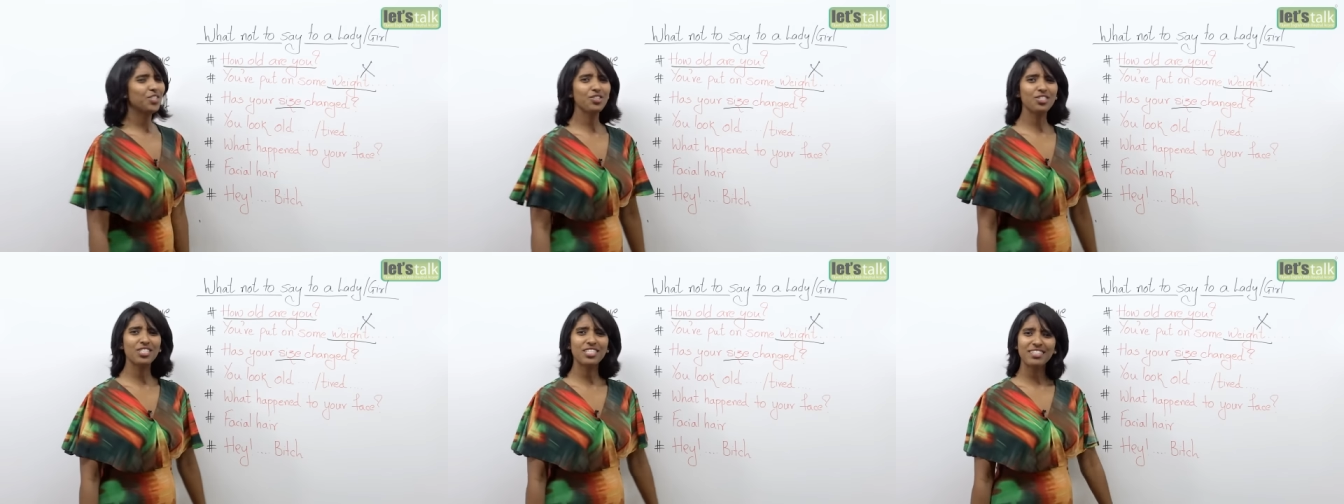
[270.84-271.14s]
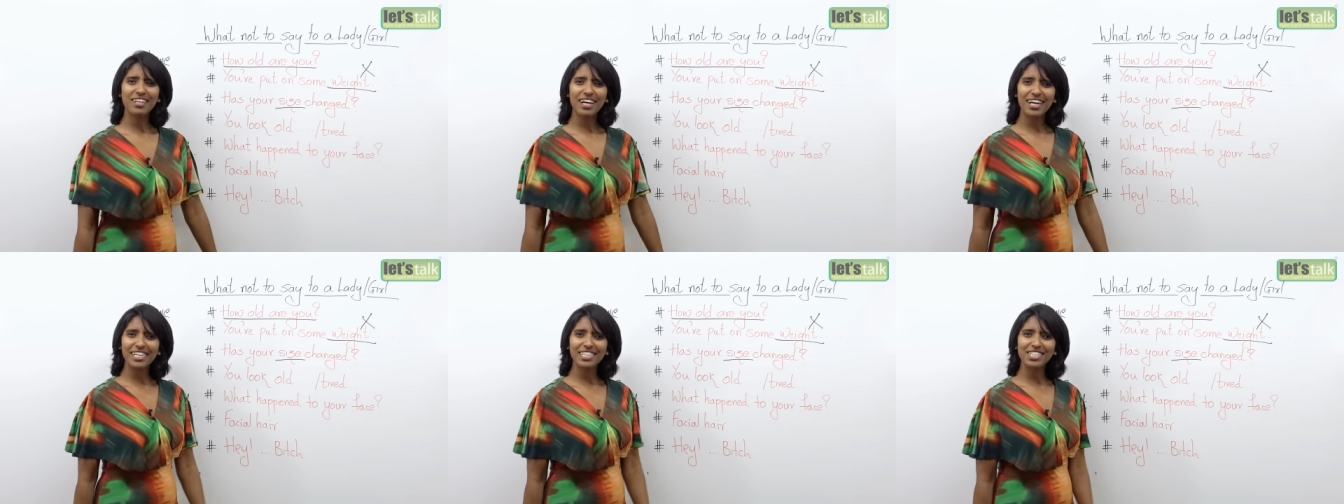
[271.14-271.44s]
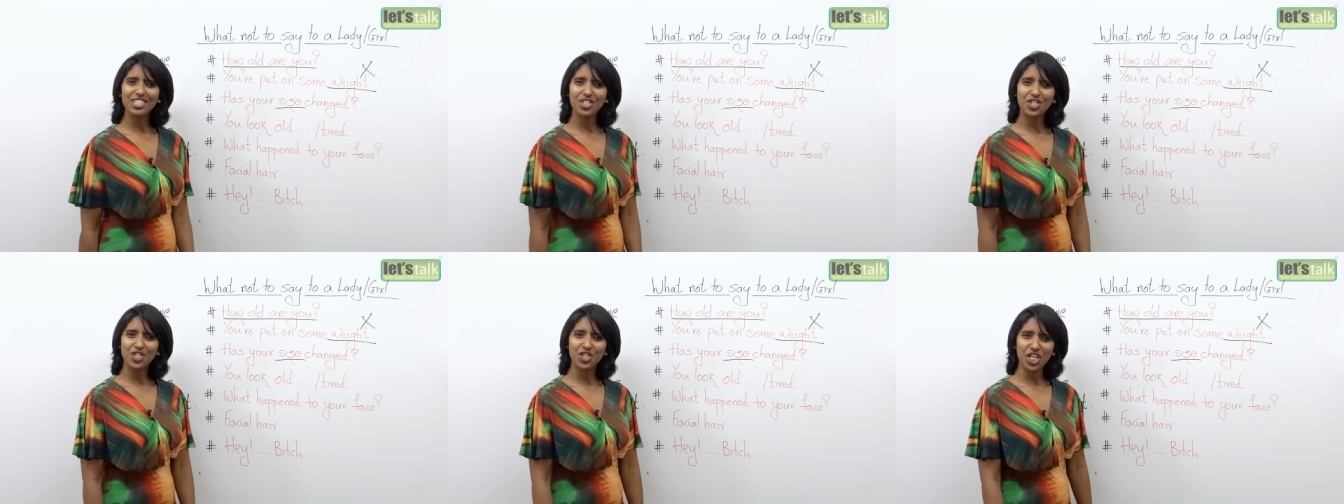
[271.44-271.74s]
your
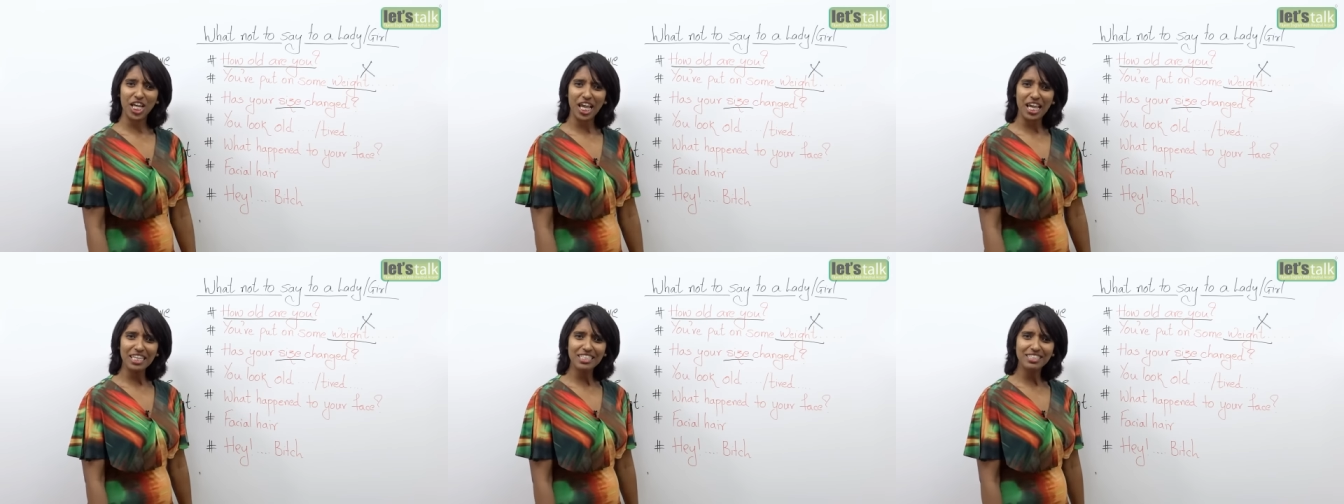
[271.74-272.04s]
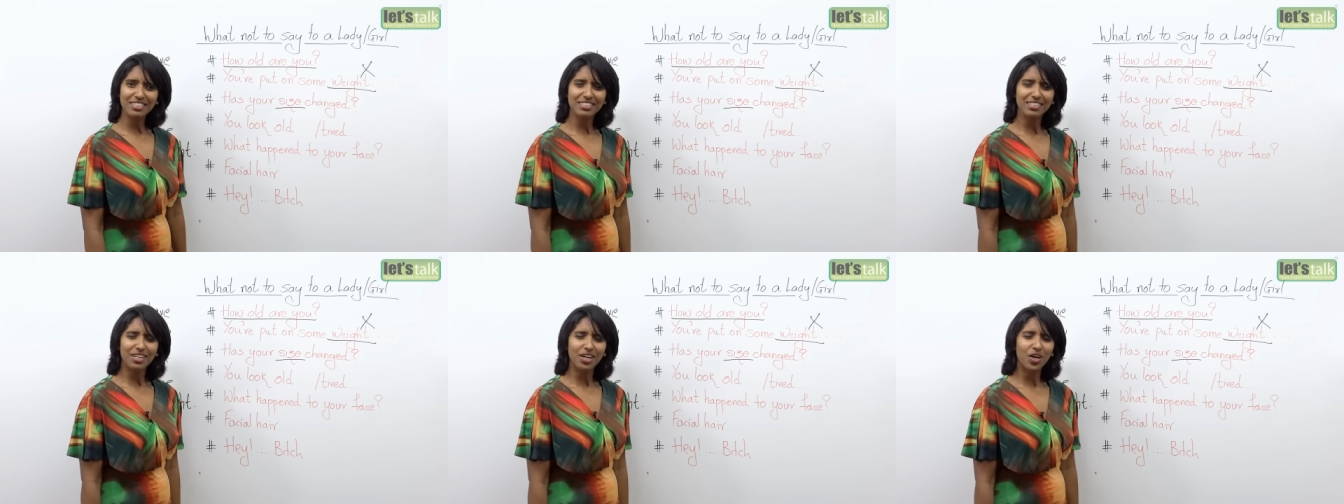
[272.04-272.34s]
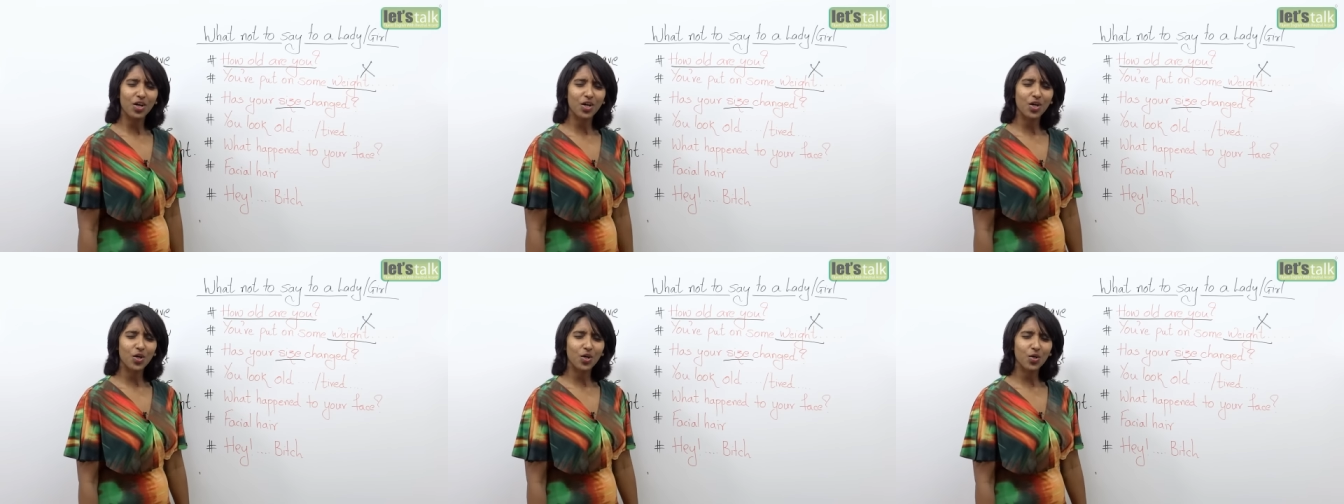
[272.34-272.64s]
size changed?
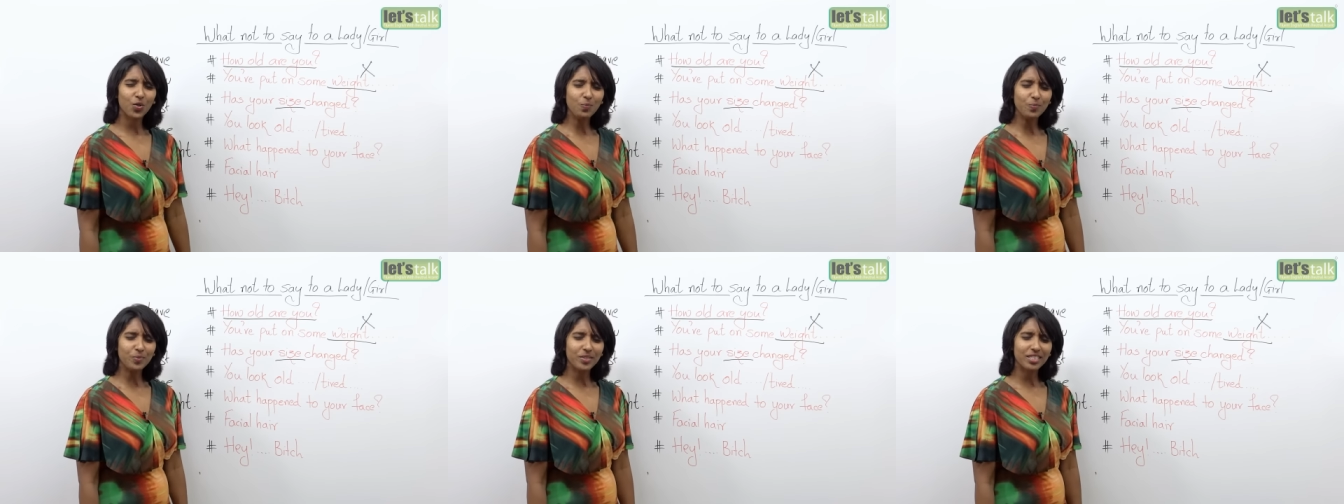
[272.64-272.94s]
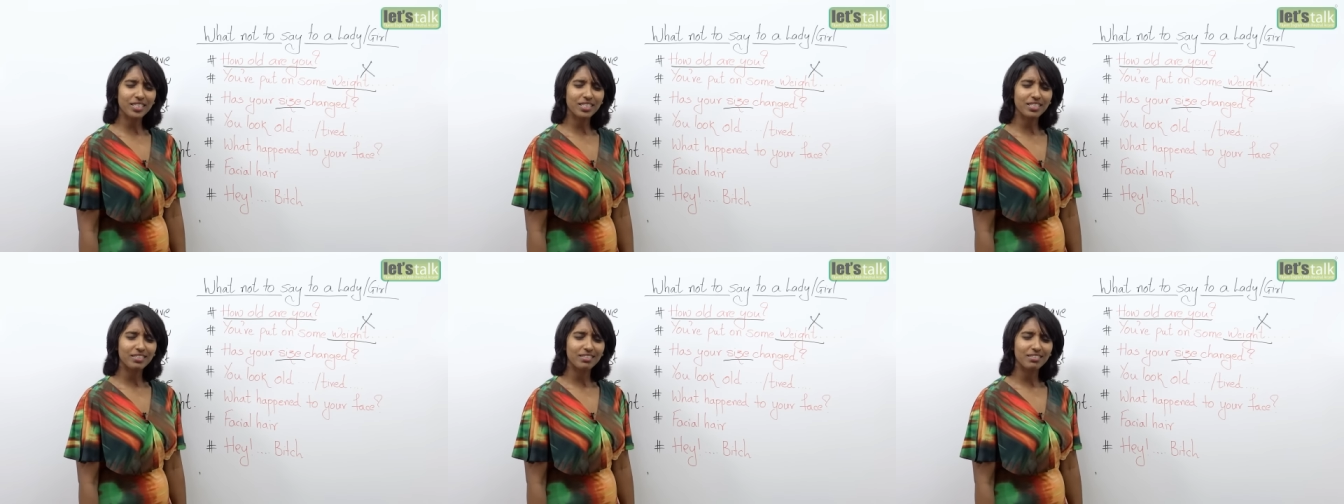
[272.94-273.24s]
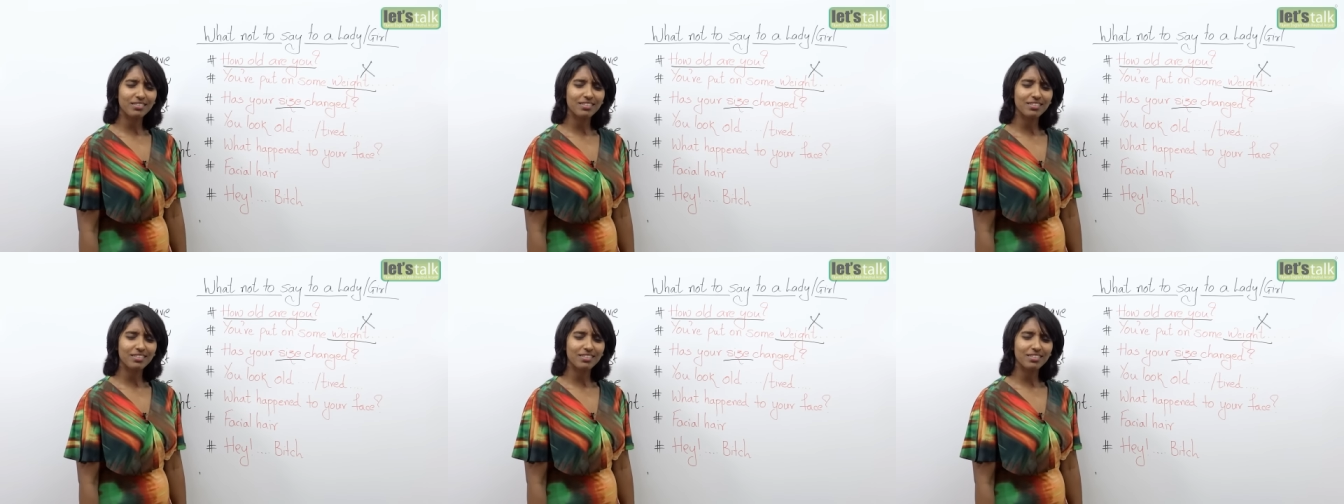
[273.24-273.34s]
Oops,